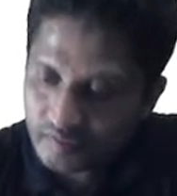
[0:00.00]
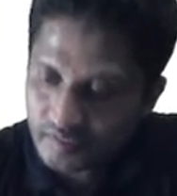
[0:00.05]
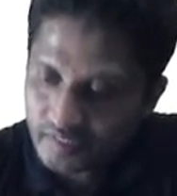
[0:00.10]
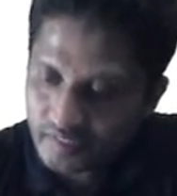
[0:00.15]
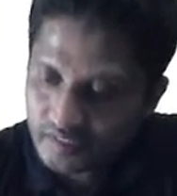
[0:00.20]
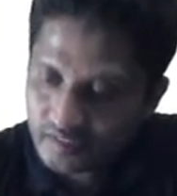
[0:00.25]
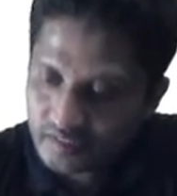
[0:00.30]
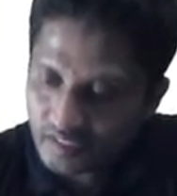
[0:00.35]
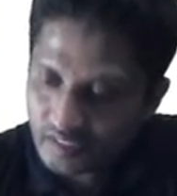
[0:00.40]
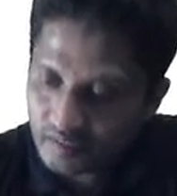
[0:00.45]
A
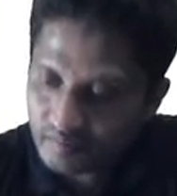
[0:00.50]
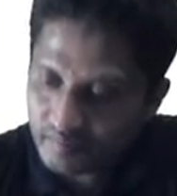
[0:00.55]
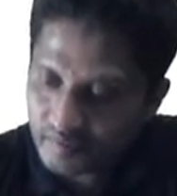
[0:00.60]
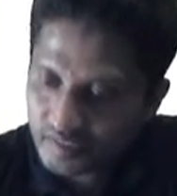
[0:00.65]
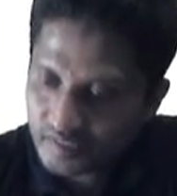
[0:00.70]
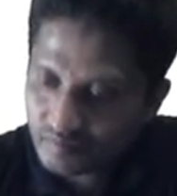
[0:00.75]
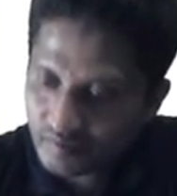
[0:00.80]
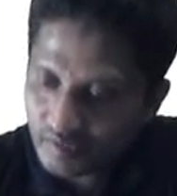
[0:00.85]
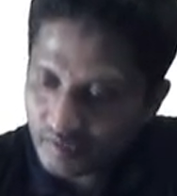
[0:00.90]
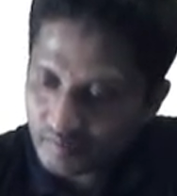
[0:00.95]
star B
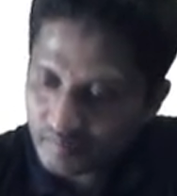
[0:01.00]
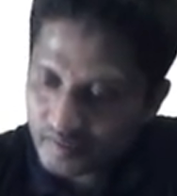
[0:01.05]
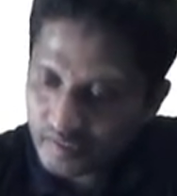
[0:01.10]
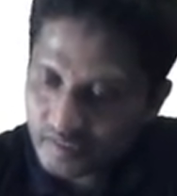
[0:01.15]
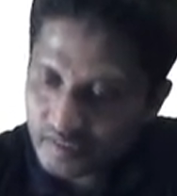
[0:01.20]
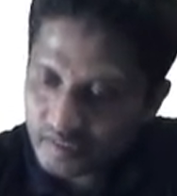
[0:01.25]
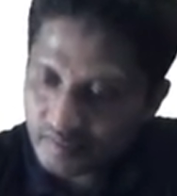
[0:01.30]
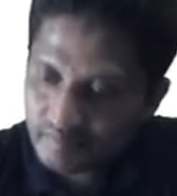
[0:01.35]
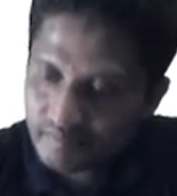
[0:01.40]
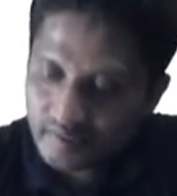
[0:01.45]
is 1 plus
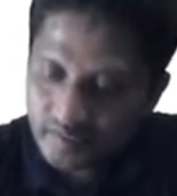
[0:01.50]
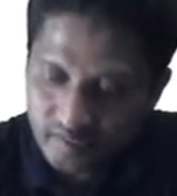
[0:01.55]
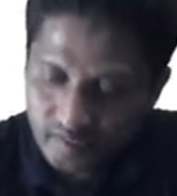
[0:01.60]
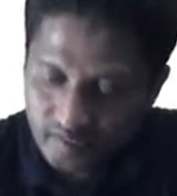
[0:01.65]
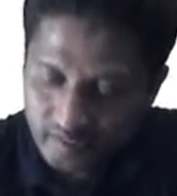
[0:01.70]
AB.